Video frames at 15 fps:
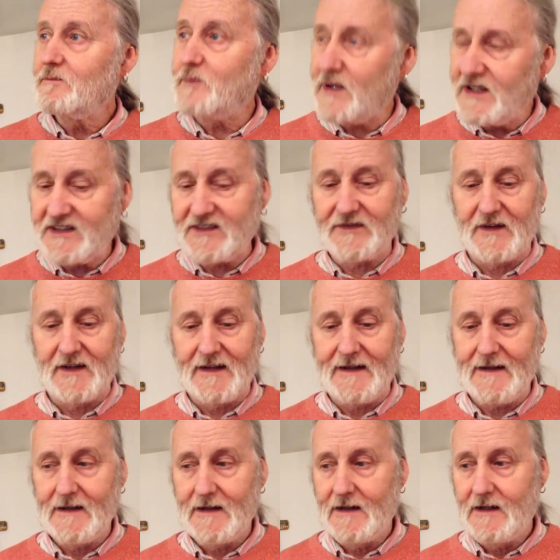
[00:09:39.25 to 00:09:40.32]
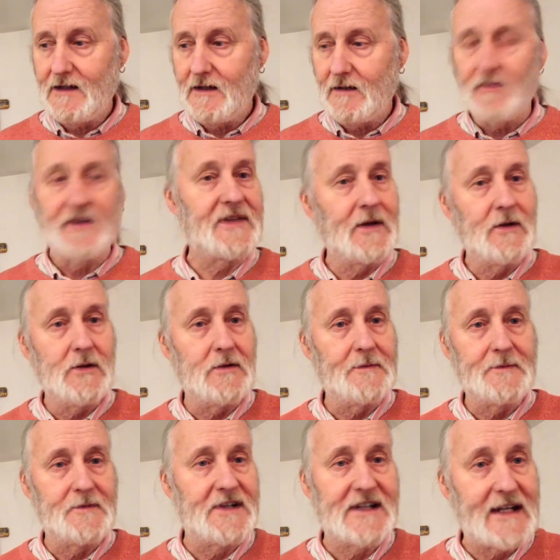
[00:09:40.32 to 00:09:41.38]
peacefully without
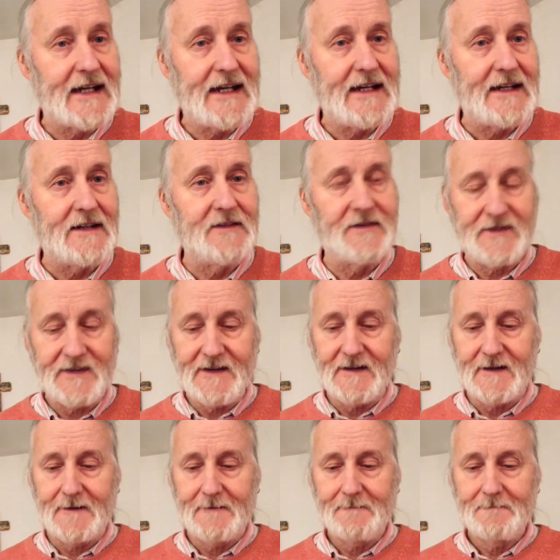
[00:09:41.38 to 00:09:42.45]
regret and fear.